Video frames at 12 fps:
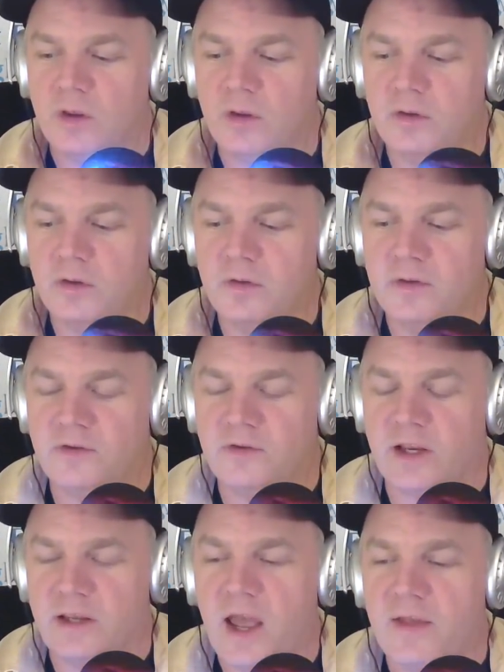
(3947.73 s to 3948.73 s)
it's
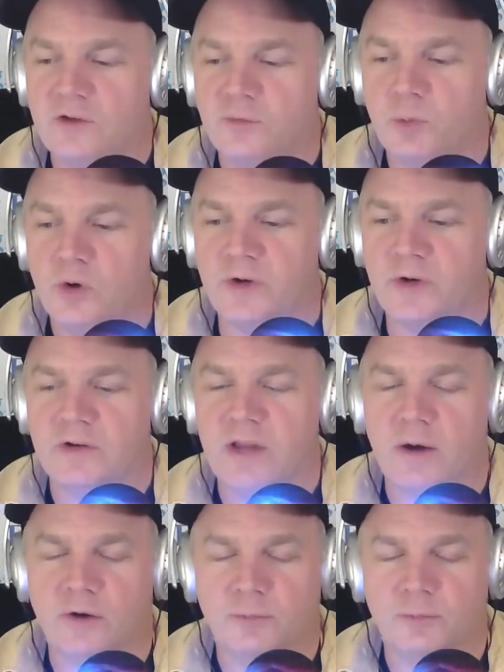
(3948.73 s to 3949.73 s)
like, yeah, that's perfect.
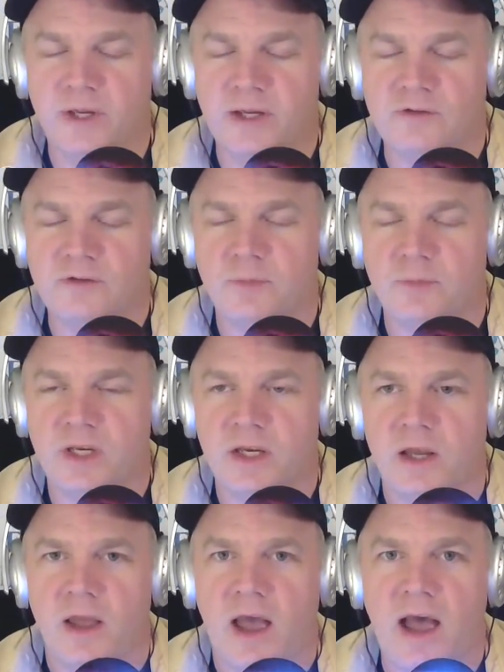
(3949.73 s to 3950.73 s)
Now explain to
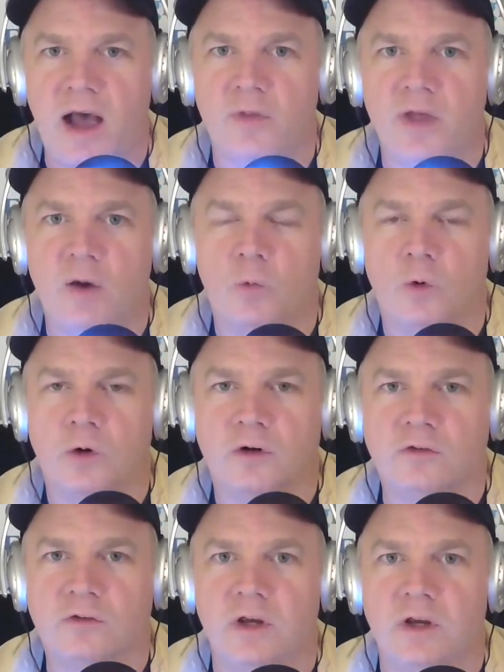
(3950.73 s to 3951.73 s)
me how that
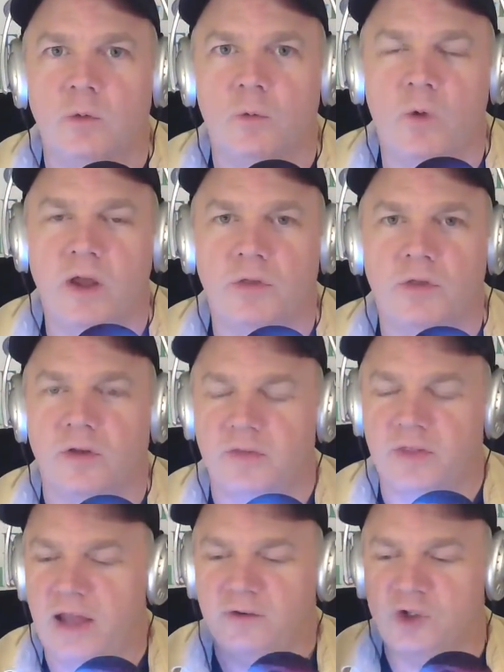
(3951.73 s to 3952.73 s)
works with
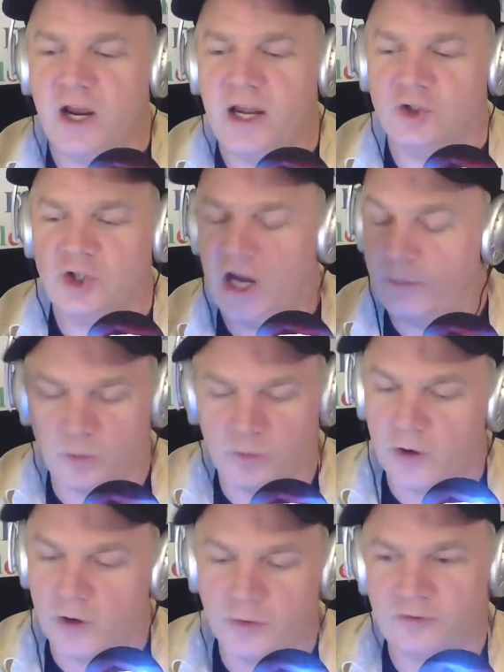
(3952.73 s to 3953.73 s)
that giant chamber
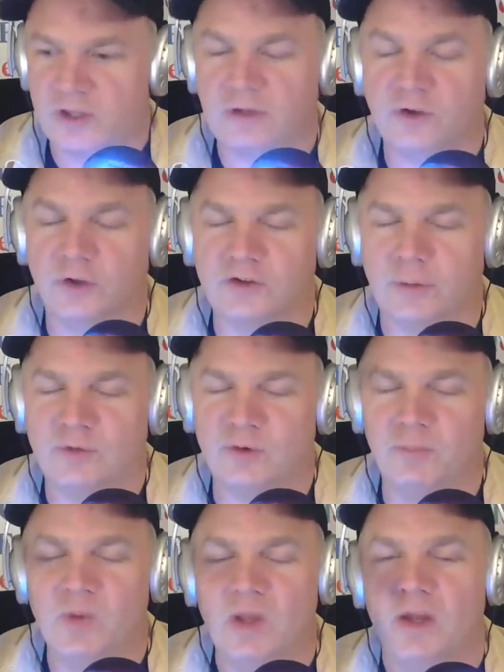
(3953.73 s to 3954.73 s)
with all those things hooked up to
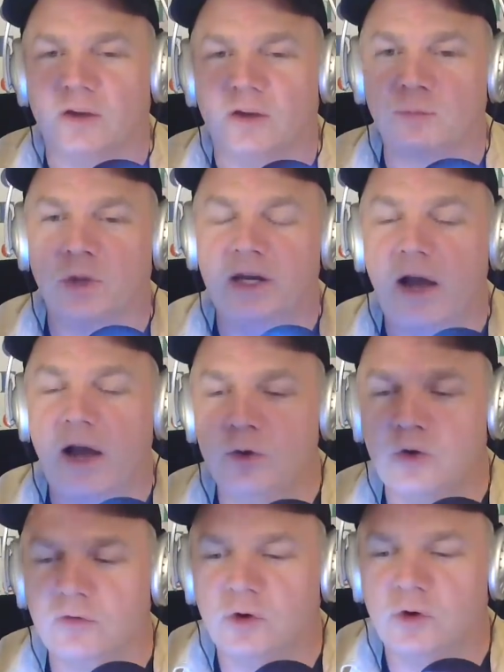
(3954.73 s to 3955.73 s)
them. Explain how you
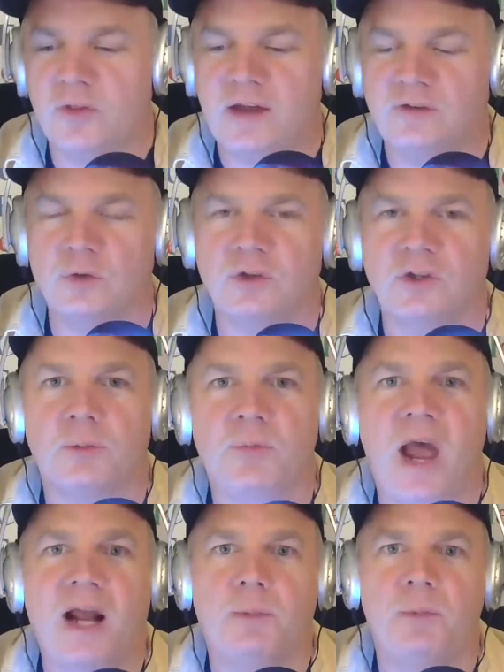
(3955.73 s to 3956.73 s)
converted that to a little
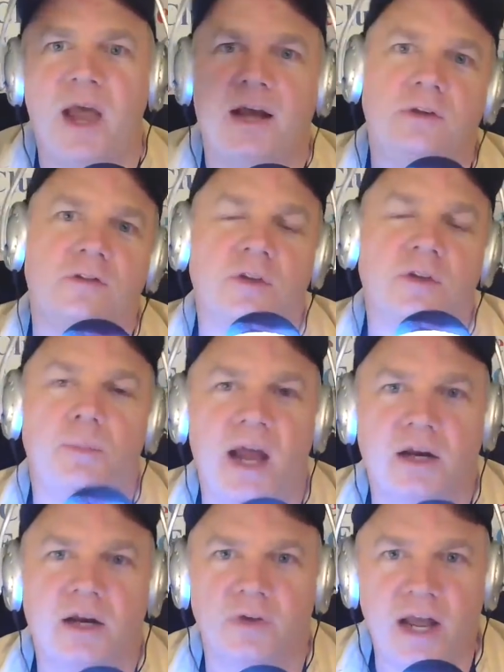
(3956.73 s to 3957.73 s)
backpack that's on the
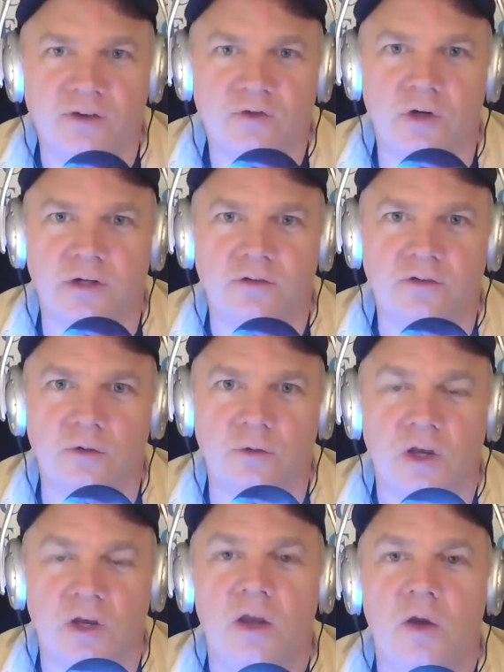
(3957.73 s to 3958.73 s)
back of an astronaut
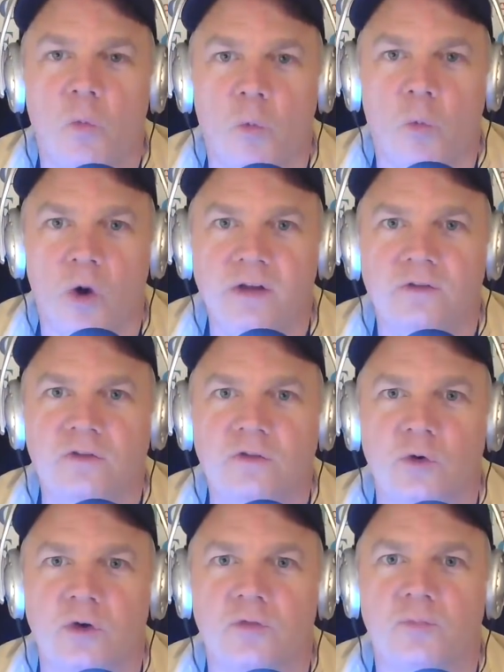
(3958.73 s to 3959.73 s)
suit. What
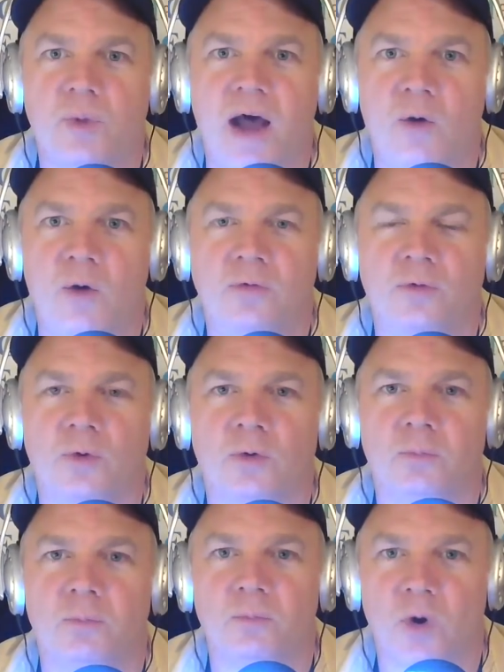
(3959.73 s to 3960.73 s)
sort of
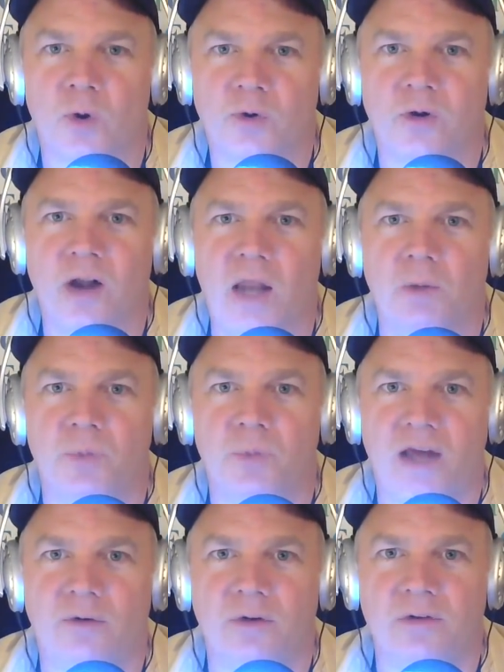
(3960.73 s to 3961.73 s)
powerful motor and
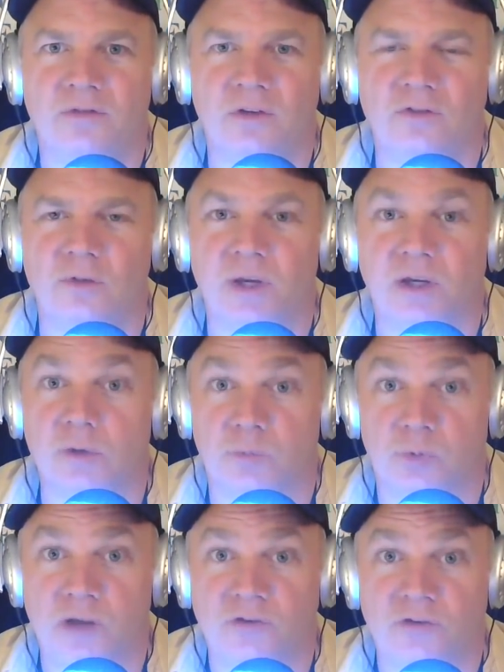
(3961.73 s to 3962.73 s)
battery system and
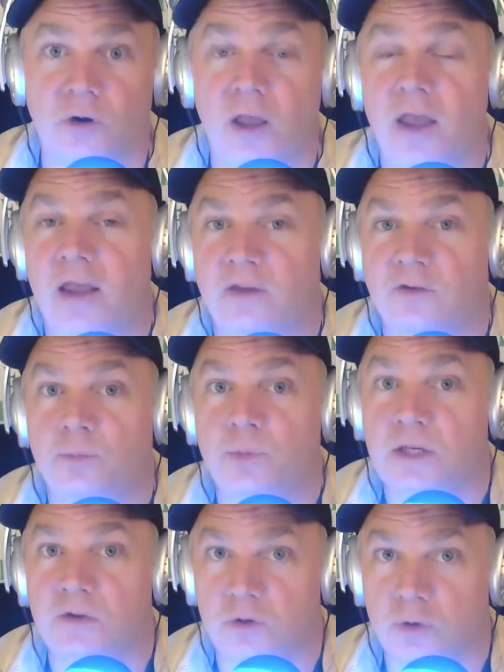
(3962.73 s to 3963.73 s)
compressor is
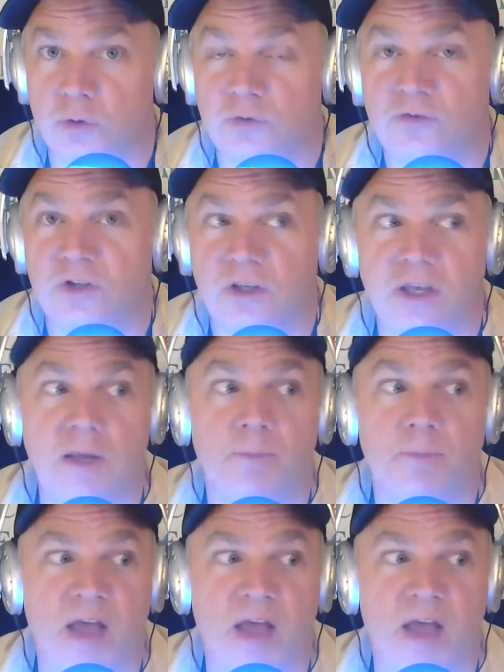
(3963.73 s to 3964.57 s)
being used to keep